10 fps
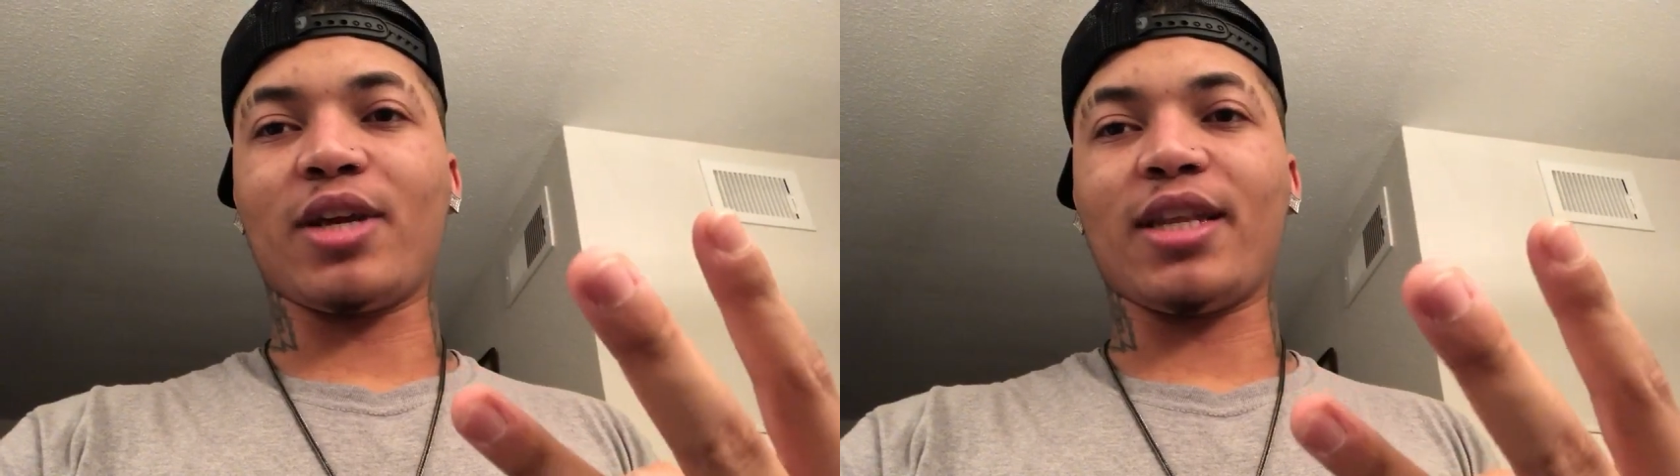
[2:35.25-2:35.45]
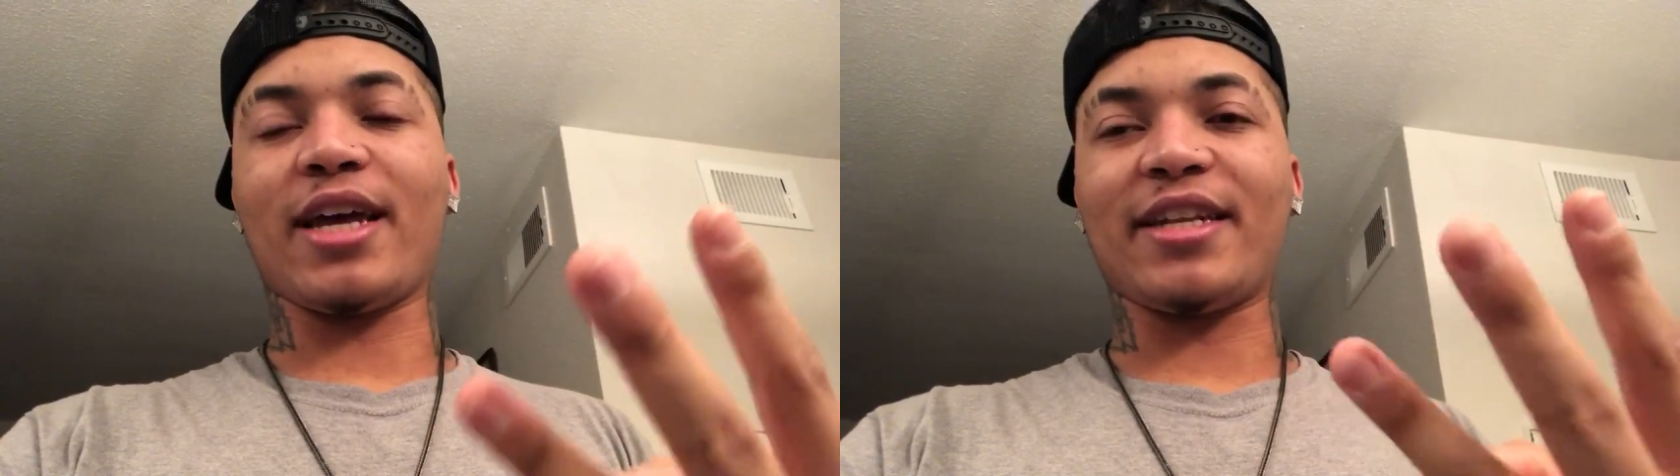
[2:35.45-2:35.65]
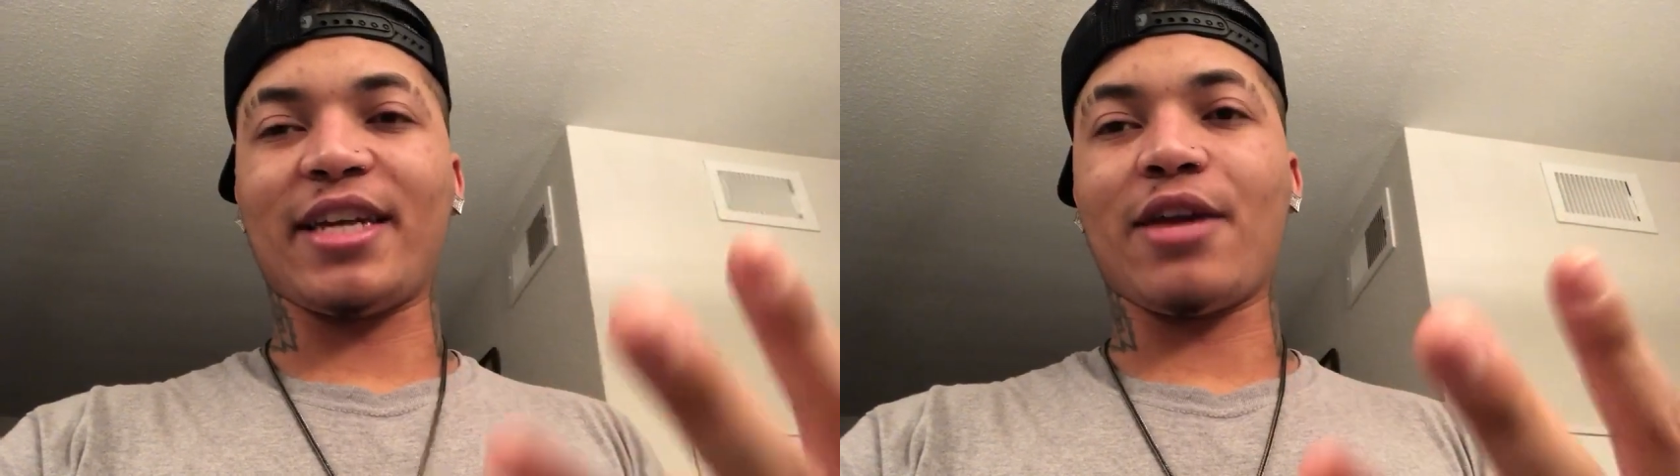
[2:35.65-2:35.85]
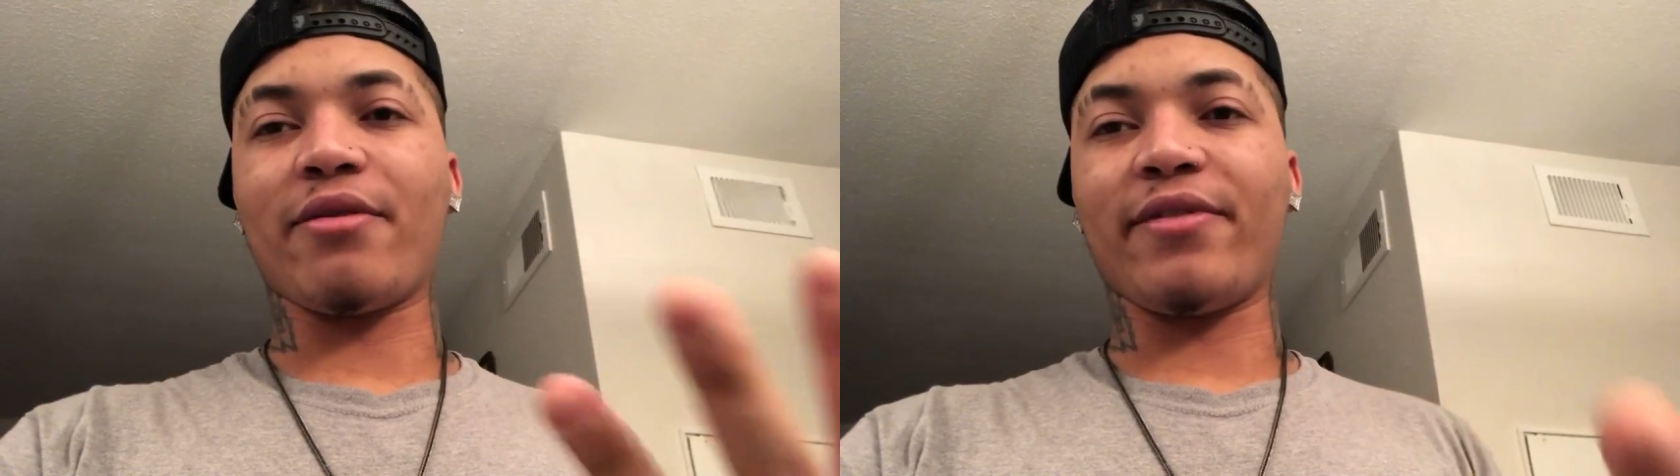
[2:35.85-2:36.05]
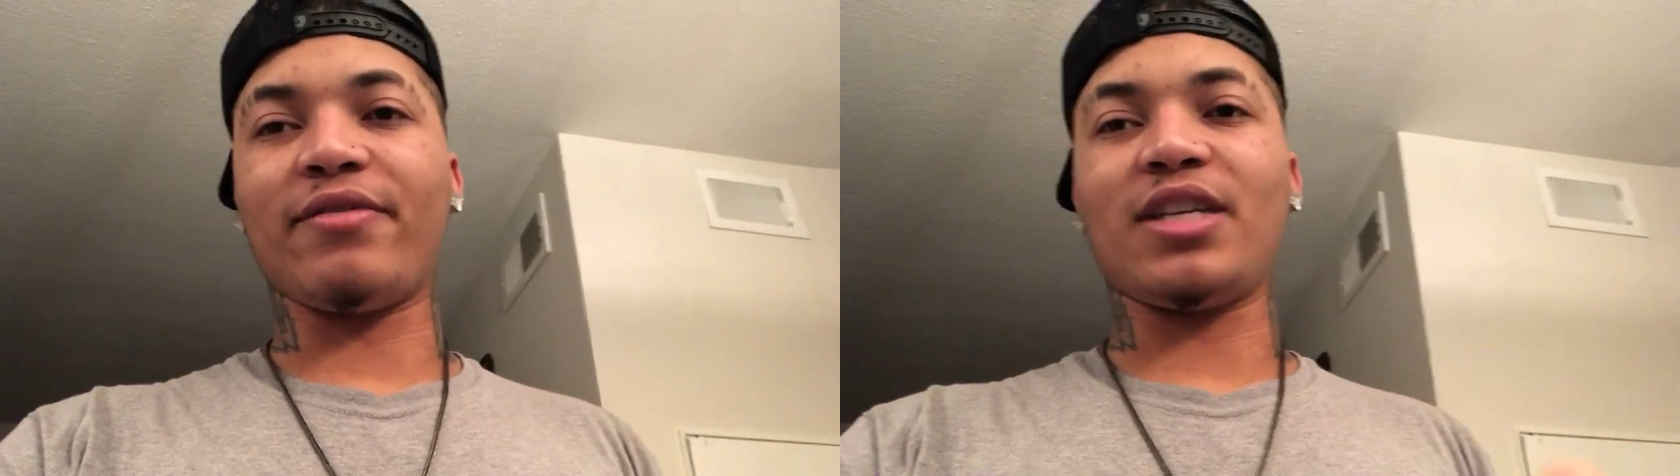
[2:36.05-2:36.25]
would get like 10
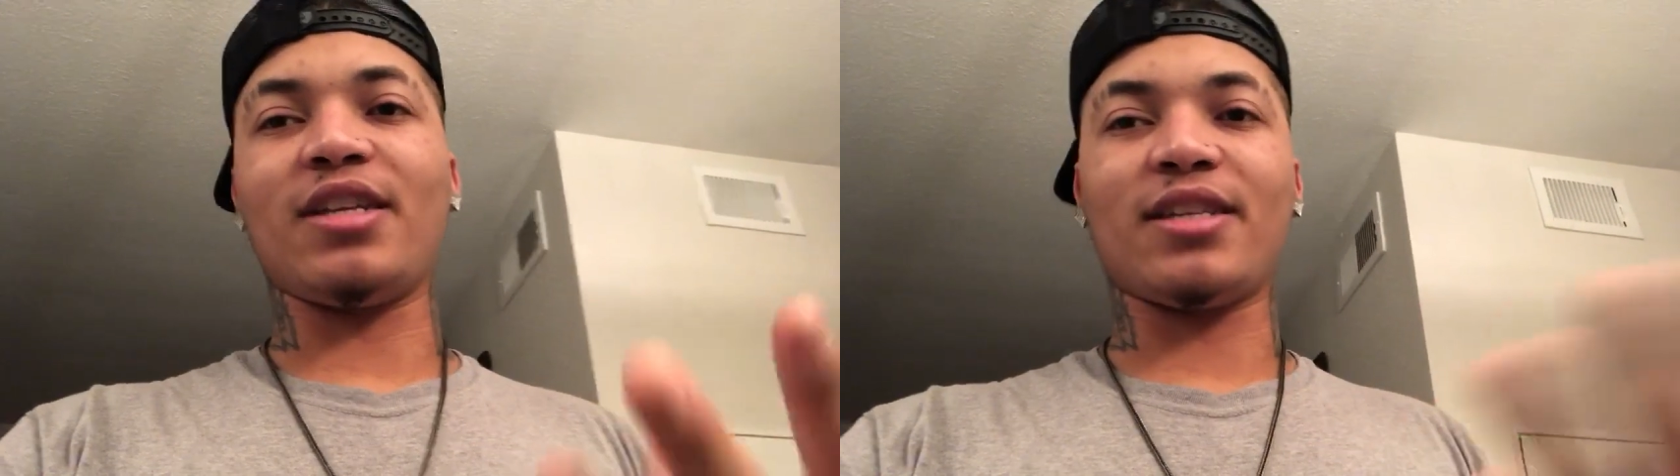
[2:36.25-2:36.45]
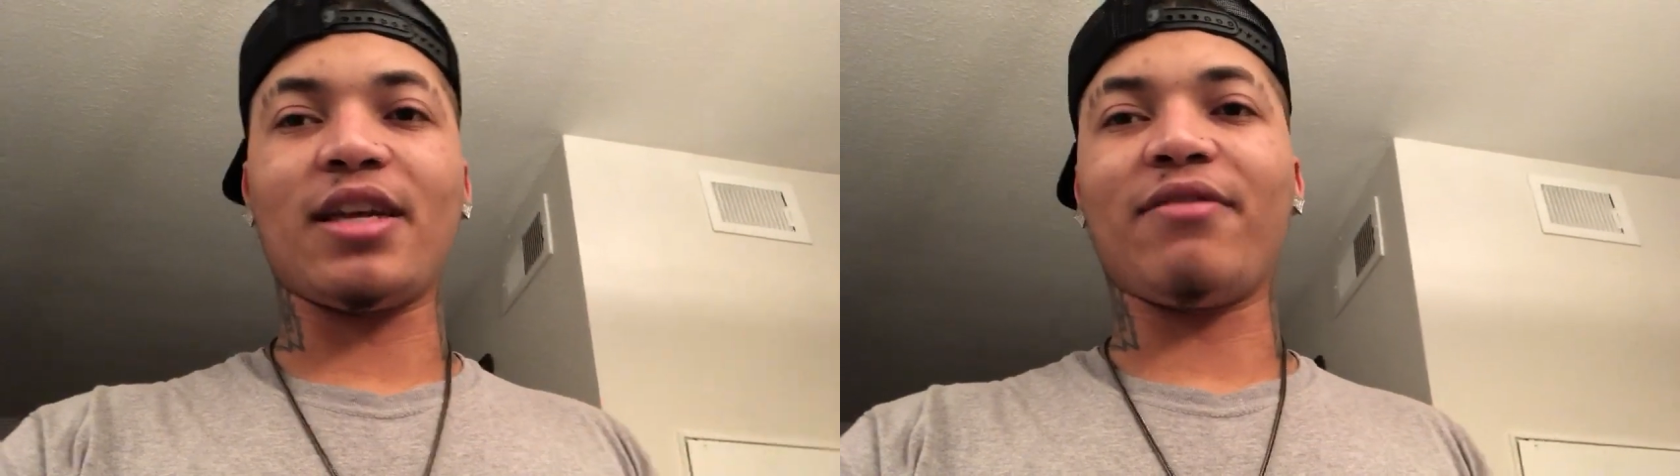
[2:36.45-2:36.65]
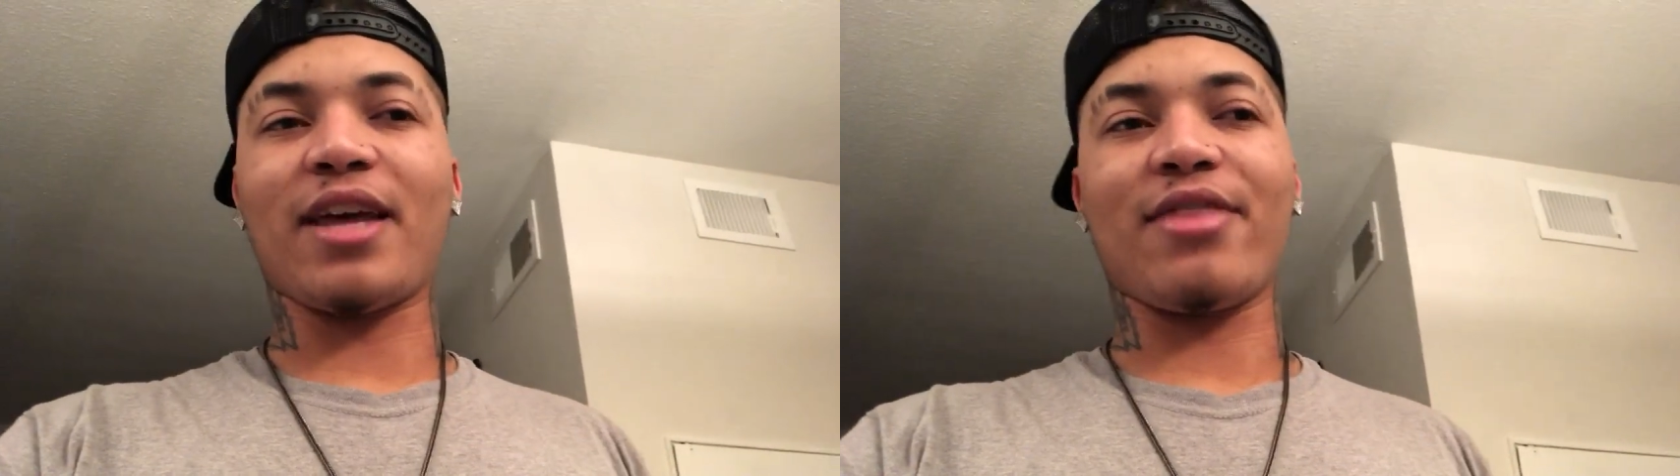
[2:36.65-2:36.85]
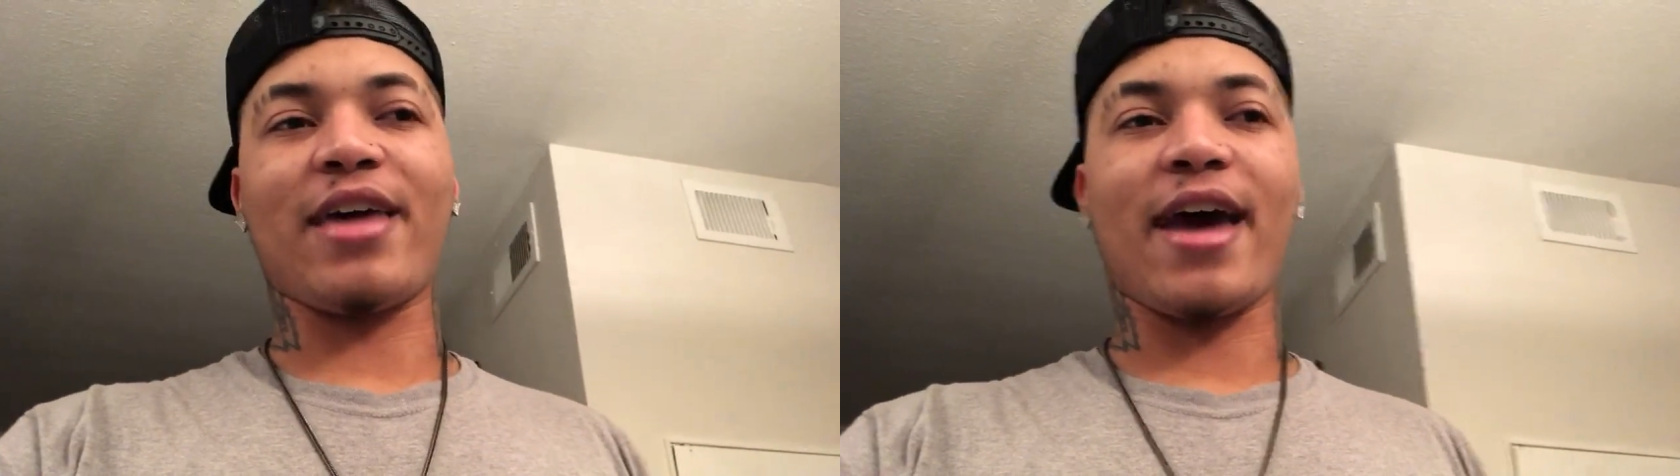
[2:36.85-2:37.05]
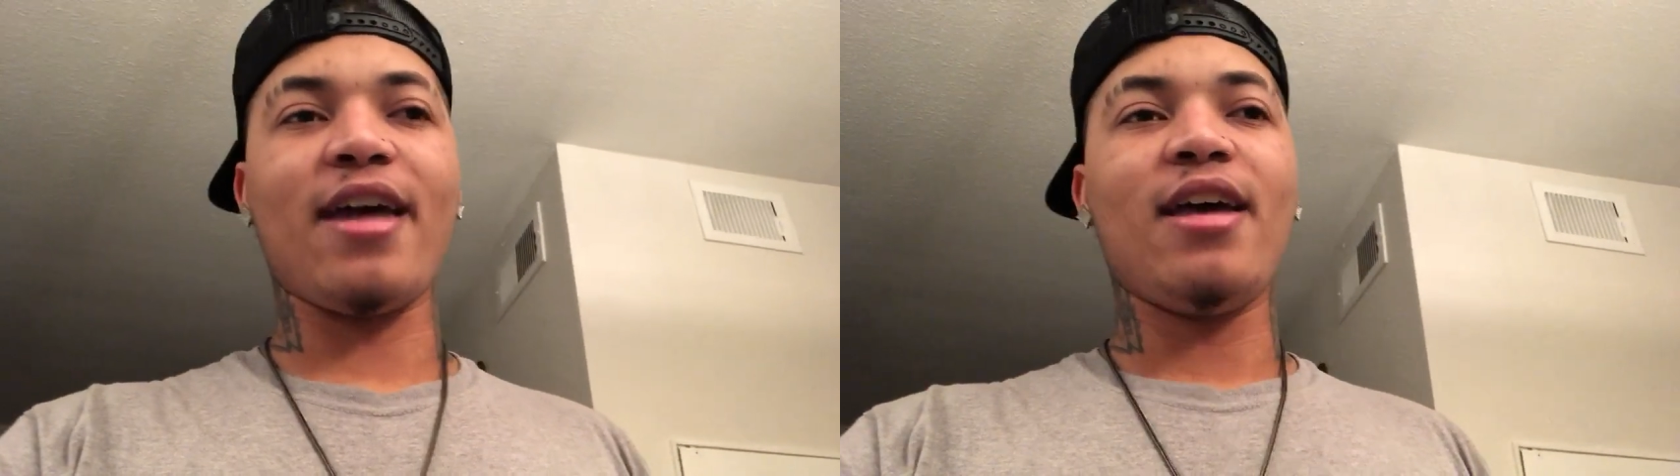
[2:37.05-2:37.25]
or 15 stuff like
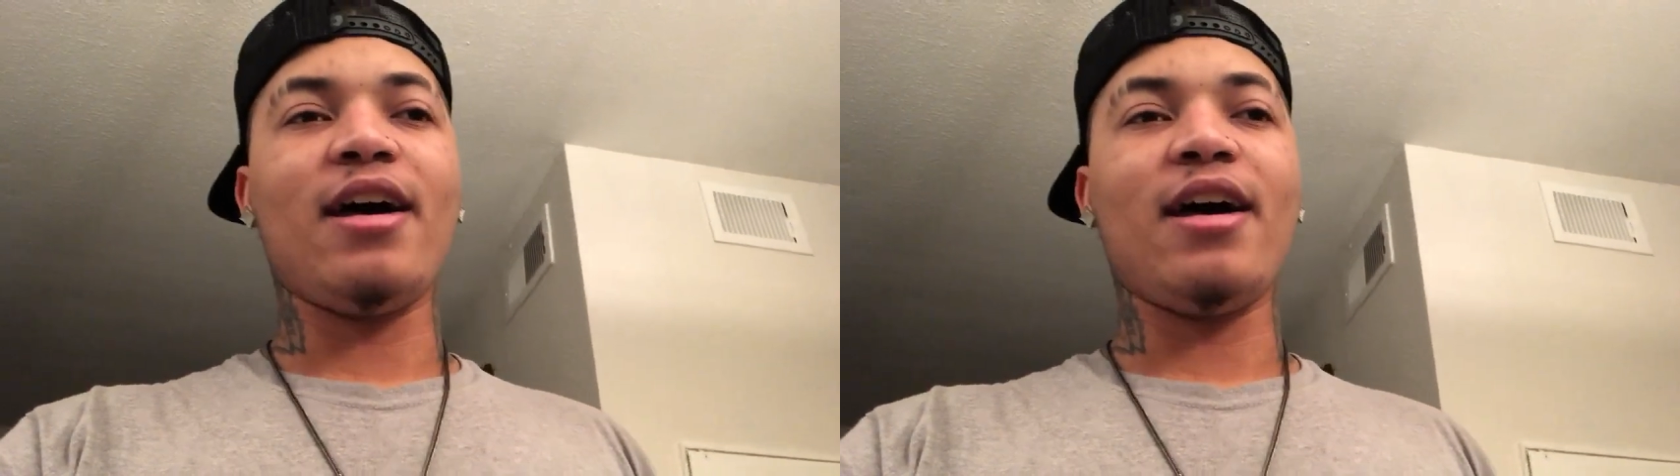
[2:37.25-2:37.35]
that